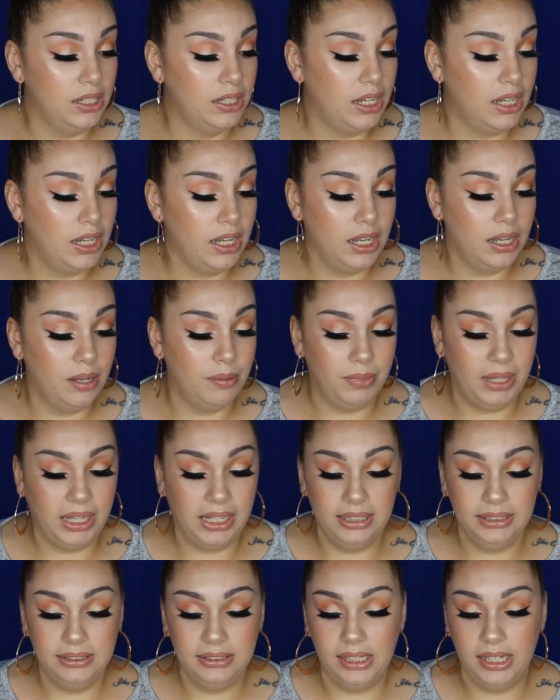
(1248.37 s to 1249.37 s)

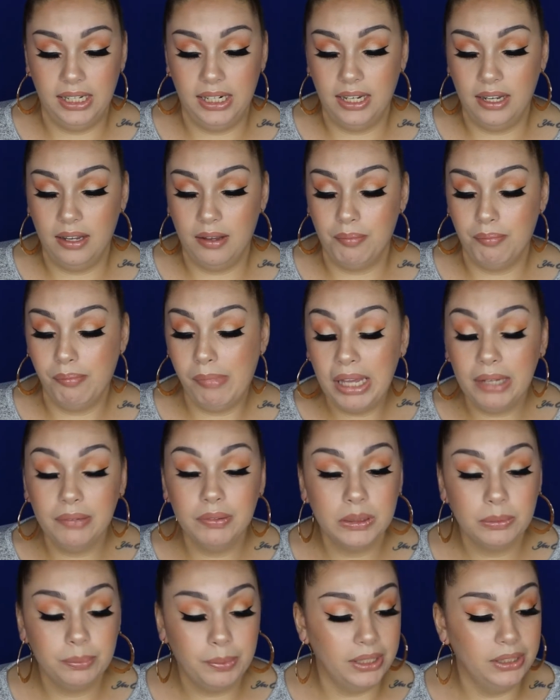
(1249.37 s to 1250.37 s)
Like I said, makeup
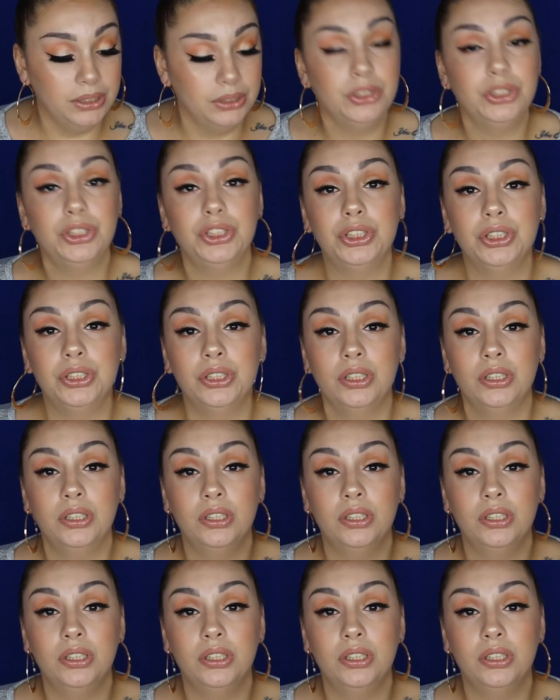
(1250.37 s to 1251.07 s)
sponge,